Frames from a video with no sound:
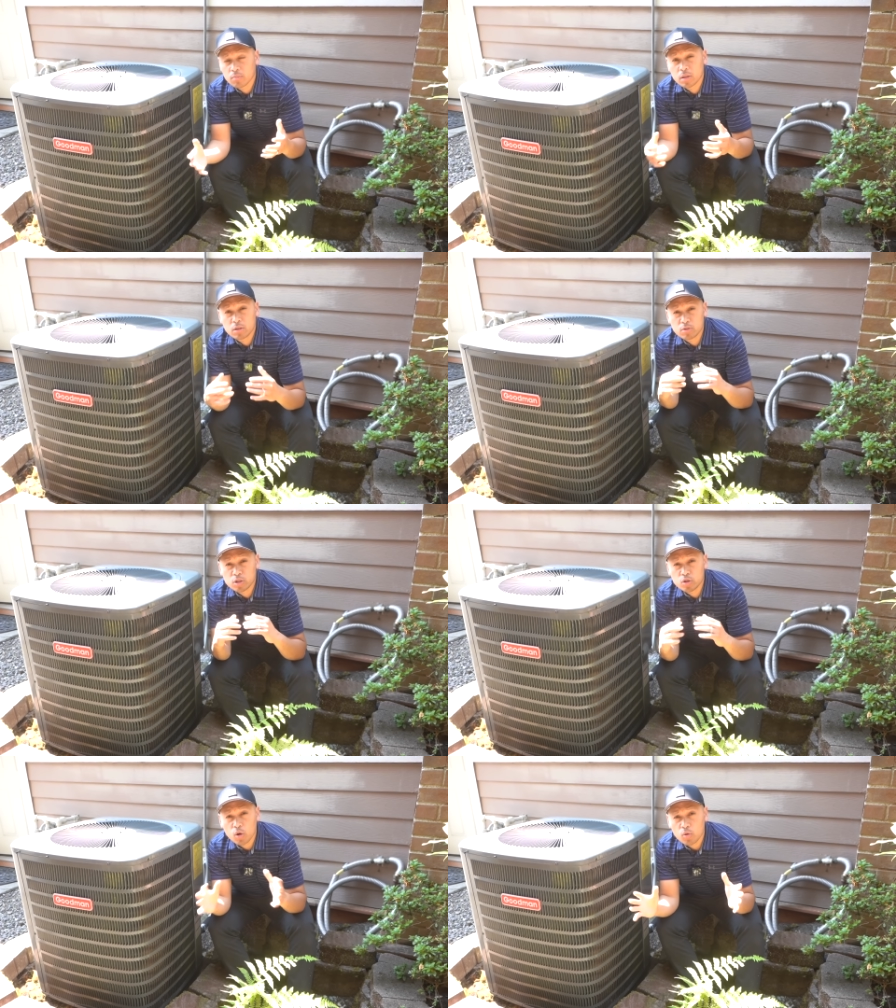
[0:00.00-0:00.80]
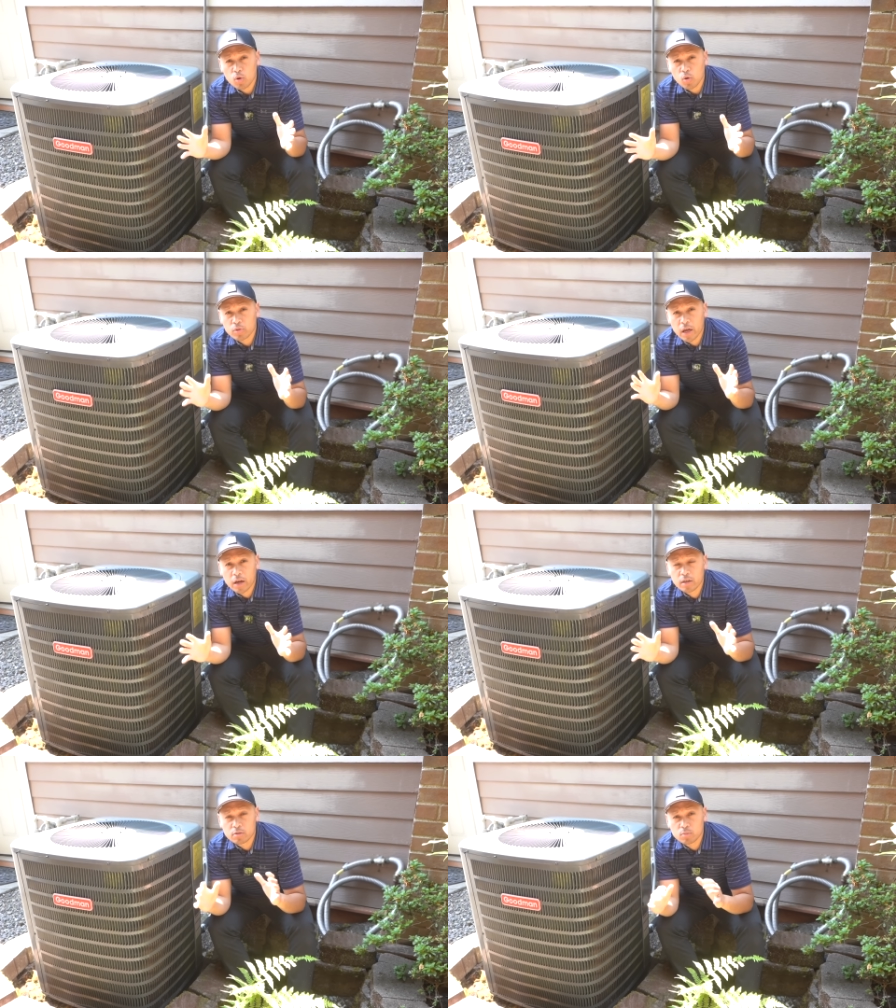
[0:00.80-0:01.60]
but there was no cold
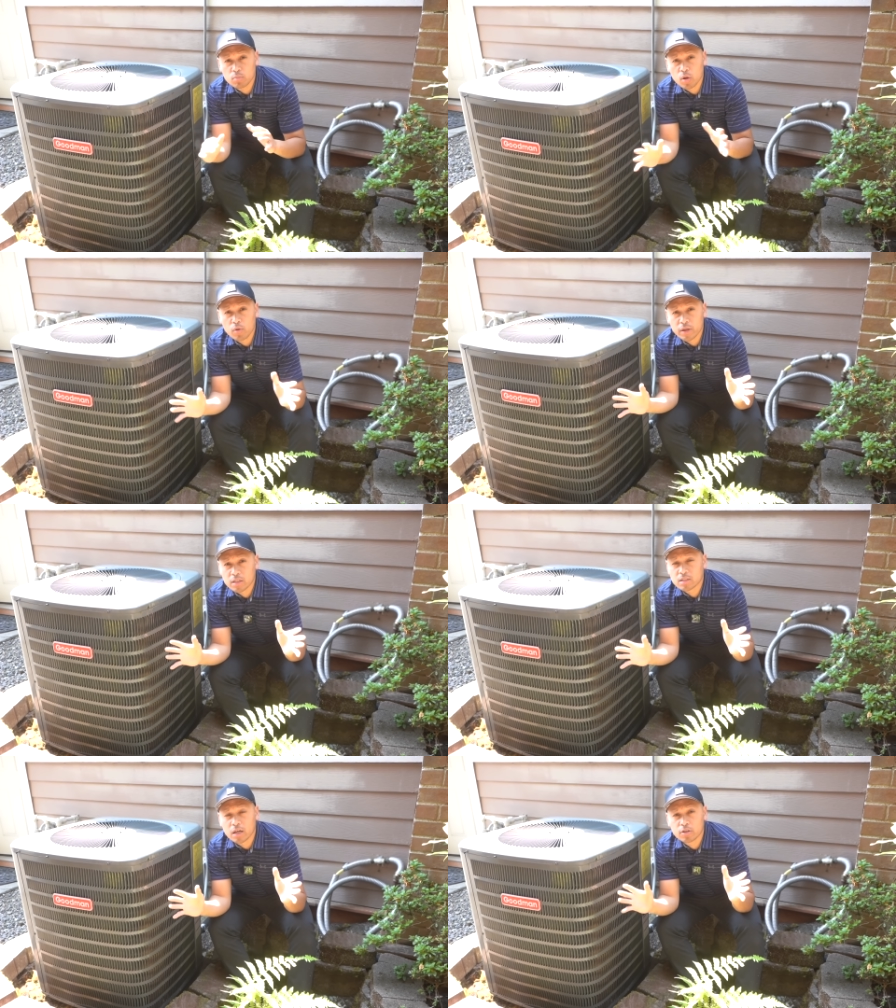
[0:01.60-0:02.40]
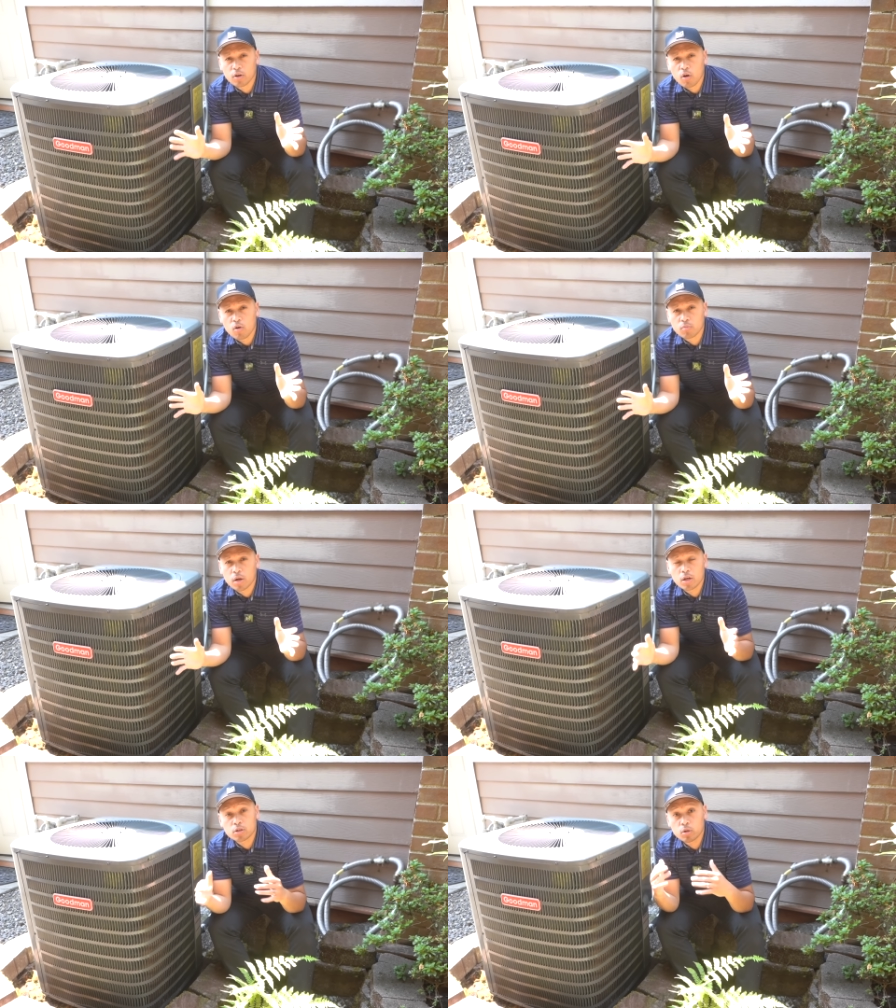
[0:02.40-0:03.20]
air that was blowing inside their home.
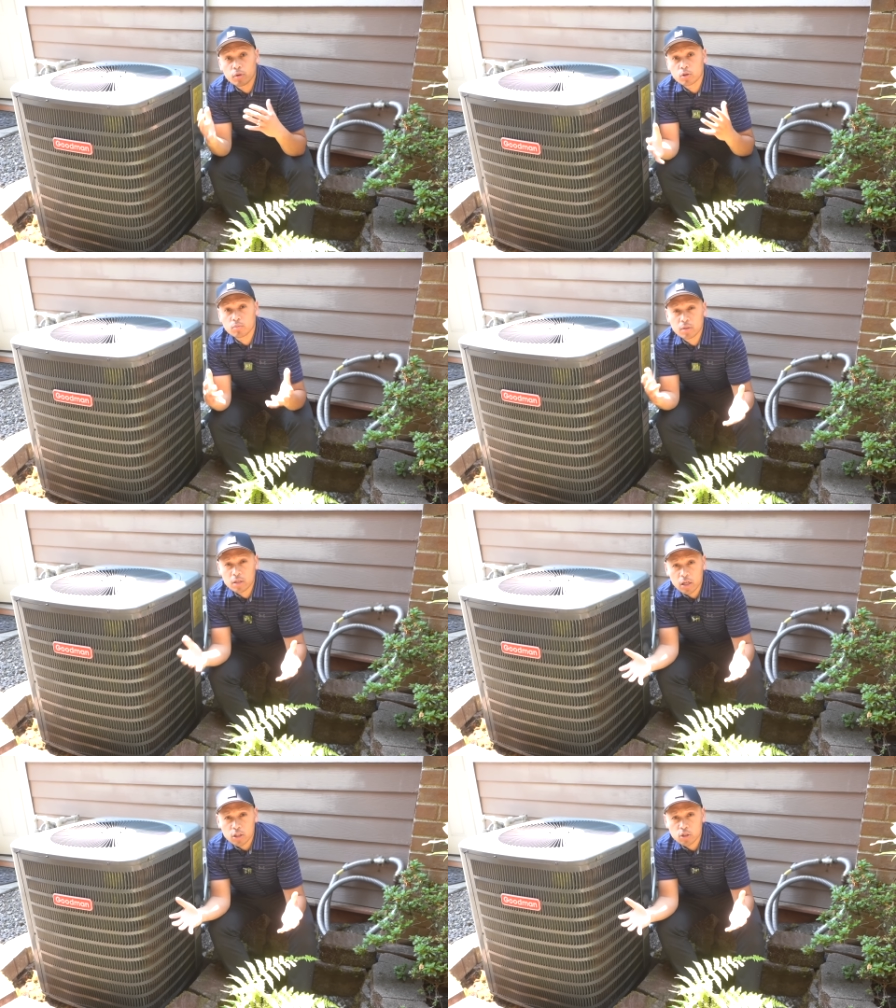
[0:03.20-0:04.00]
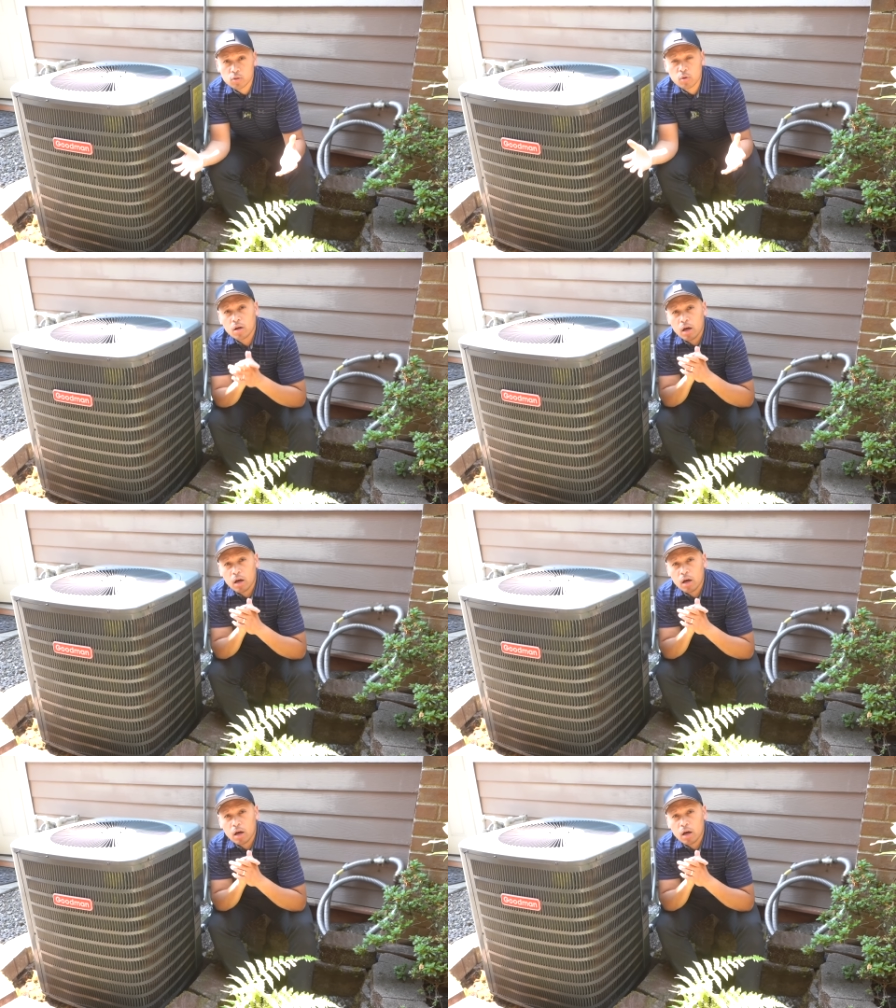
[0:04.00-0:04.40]
So, what could be the issue?